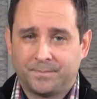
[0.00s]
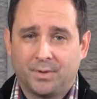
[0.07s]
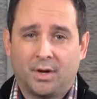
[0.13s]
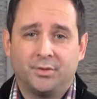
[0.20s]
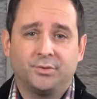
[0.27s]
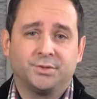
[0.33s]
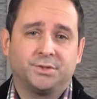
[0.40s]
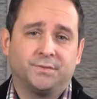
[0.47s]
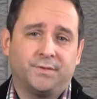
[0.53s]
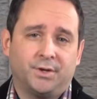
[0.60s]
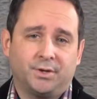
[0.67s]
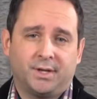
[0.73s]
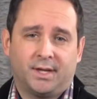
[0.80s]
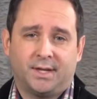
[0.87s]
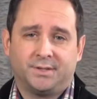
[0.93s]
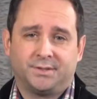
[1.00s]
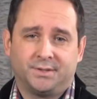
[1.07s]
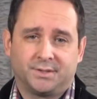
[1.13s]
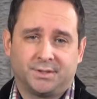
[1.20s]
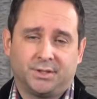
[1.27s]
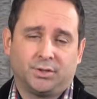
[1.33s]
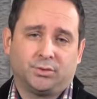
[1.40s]
Other severe
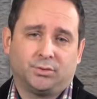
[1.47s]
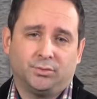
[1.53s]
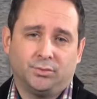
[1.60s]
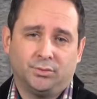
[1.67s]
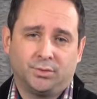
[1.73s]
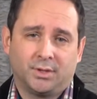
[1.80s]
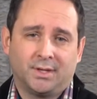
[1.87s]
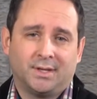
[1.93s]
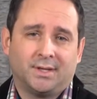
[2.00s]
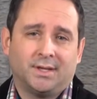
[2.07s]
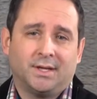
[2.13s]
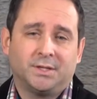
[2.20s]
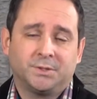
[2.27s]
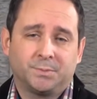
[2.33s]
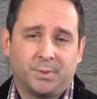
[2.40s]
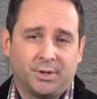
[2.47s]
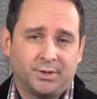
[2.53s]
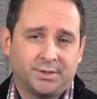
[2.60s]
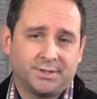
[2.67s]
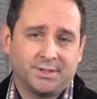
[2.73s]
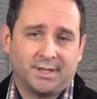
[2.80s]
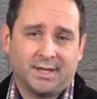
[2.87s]
cases include
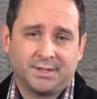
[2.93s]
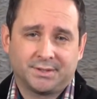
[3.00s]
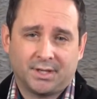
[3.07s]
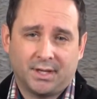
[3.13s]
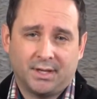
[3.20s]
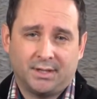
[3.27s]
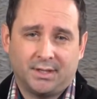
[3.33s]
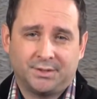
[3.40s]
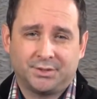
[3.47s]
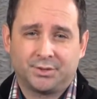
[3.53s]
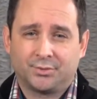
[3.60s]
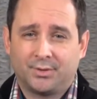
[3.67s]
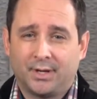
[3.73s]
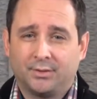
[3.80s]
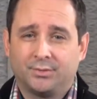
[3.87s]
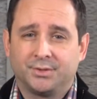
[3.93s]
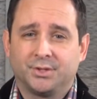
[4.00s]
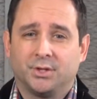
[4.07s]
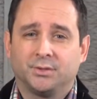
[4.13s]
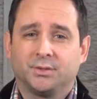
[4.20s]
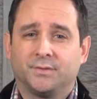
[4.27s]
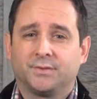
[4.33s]
experiencing anxiety as a direct
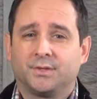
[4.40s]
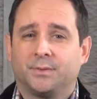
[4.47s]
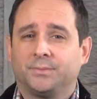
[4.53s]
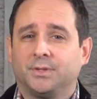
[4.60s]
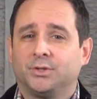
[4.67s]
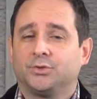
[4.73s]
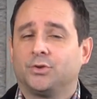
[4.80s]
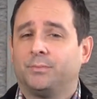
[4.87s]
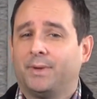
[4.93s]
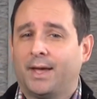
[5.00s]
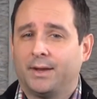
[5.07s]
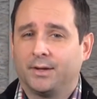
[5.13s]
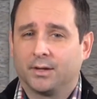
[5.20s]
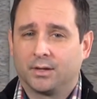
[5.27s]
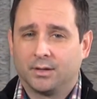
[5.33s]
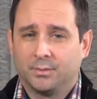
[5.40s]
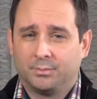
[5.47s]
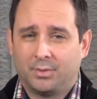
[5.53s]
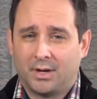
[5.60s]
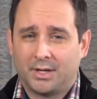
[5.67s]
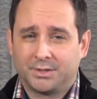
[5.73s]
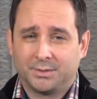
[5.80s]
result of something traumatic,
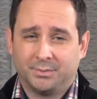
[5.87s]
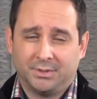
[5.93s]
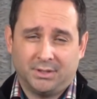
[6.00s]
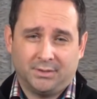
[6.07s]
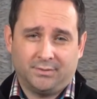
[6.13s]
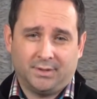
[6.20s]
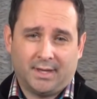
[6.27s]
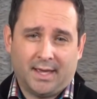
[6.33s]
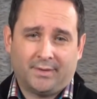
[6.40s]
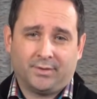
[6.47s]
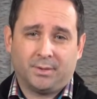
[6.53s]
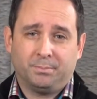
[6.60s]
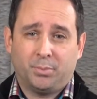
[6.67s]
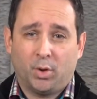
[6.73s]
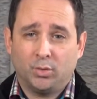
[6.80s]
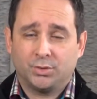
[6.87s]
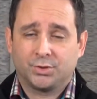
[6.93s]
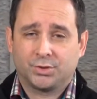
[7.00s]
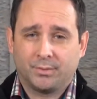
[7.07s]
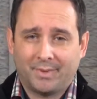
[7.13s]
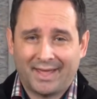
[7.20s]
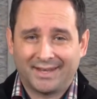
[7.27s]
possibly even having
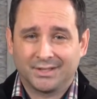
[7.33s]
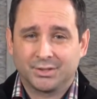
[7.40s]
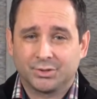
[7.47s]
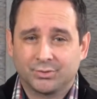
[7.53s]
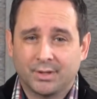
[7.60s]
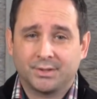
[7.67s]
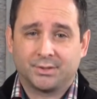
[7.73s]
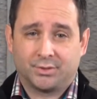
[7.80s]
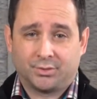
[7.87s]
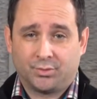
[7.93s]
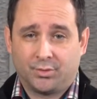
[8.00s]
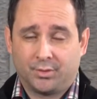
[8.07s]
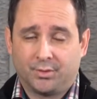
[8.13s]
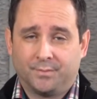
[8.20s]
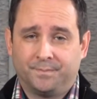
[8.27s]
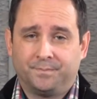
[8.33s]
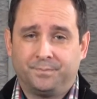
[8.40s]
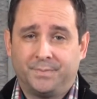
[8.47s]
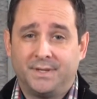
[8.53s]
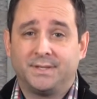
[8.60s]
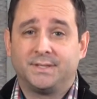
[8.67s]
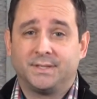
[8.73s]
post-traumatic stress disorder,
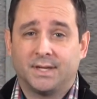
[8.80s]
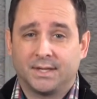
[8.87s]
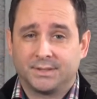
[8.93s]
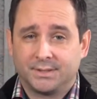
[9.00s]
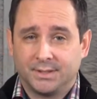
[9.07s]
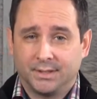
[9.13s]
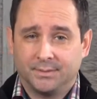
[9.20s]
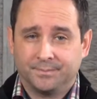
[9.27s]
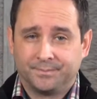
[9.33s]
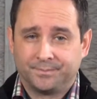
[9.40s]
PTSD.